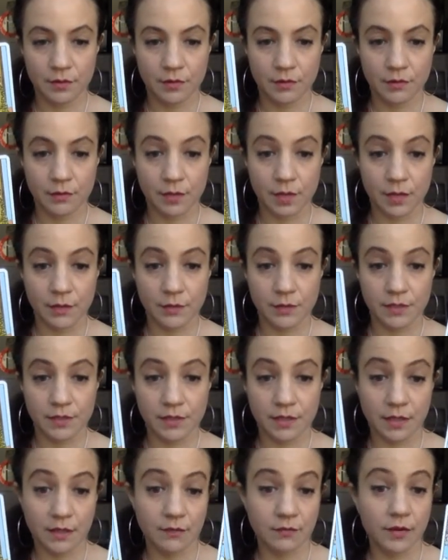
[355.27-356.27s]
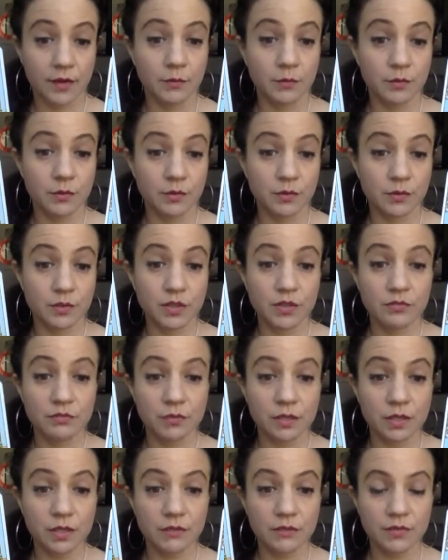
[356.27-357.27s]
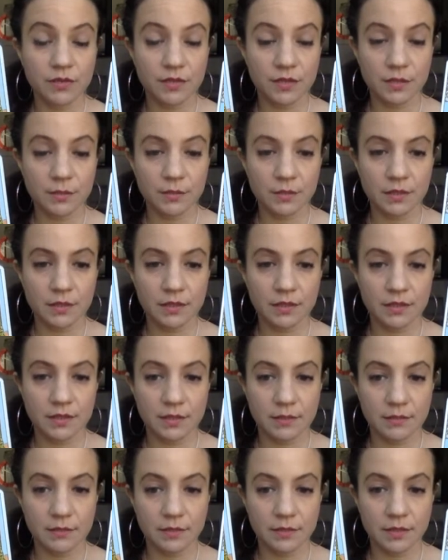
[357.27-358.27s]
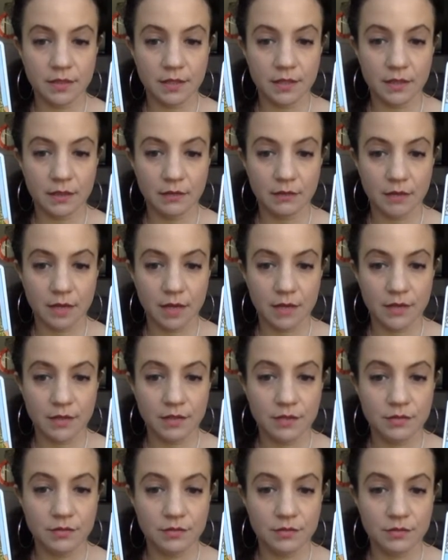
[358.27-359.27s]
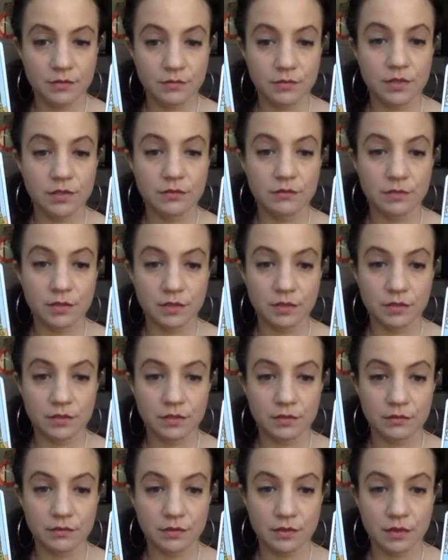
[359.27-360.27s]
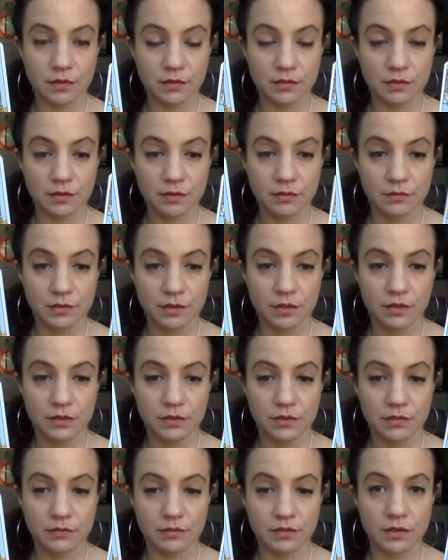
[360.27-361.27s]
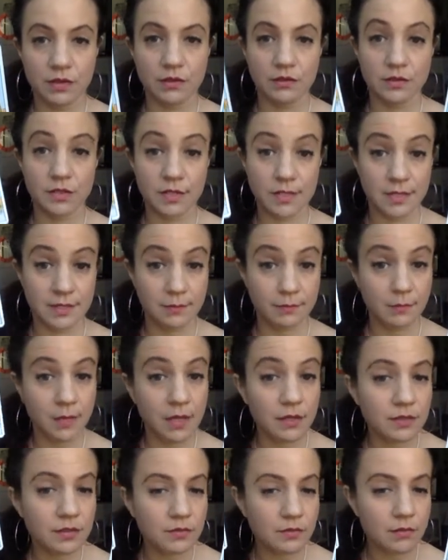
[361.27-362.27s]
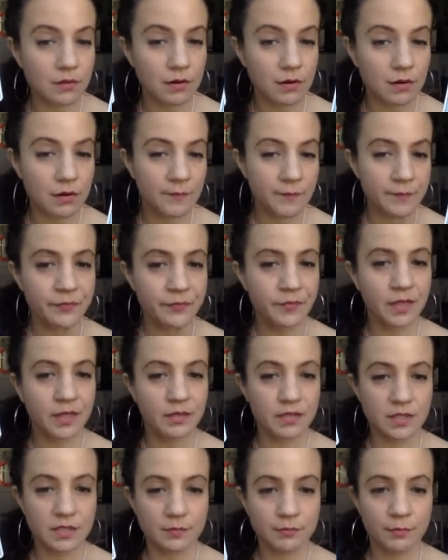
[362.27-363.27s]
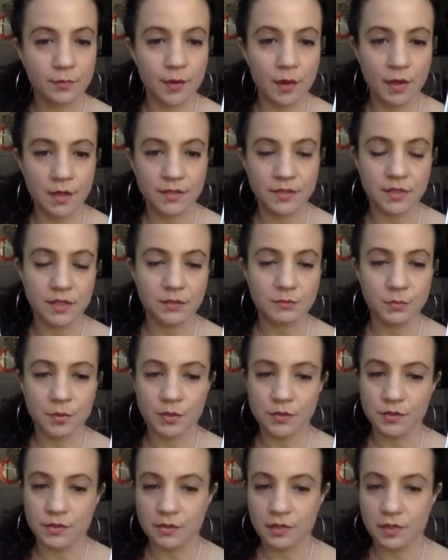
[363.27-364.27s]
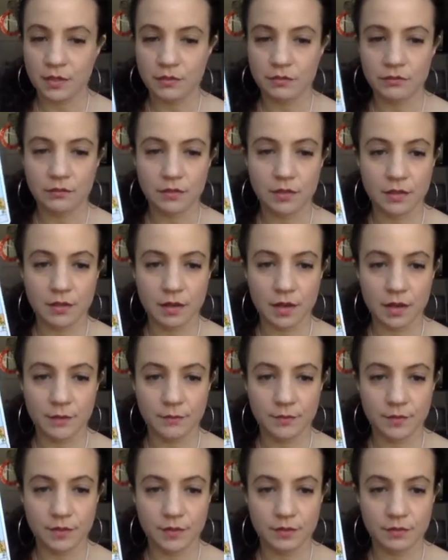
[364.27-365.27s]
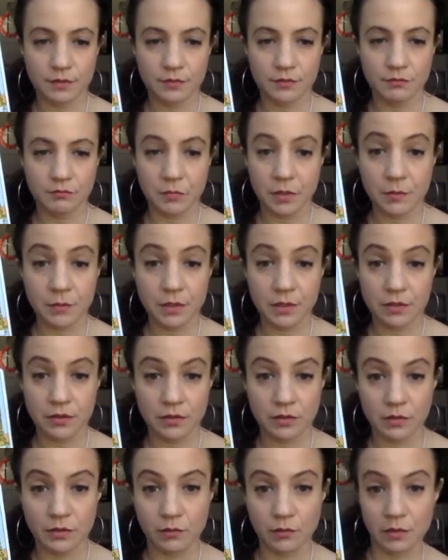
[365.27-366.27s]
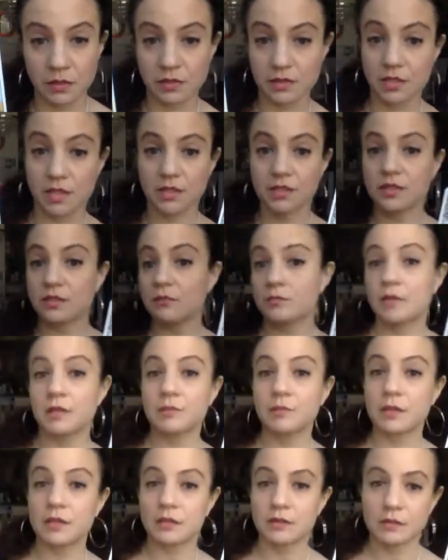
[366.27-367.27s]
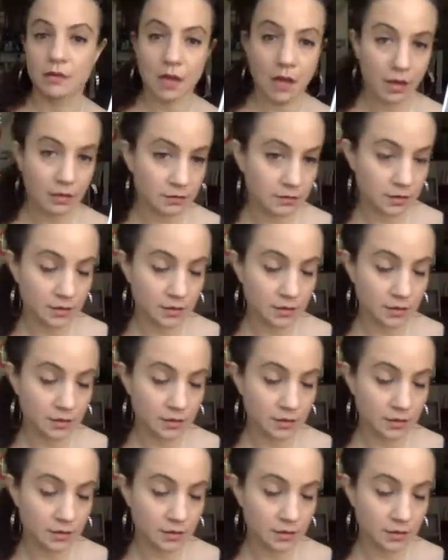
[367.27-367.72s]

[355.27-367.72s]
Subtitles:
what I would say if I were doing this reading for someone else, I would say, I think there's someone you need to go talk to. You need to go talk to this mentor, this boss, this person that you look up to. Maybe they're in the organization, maybe they're not.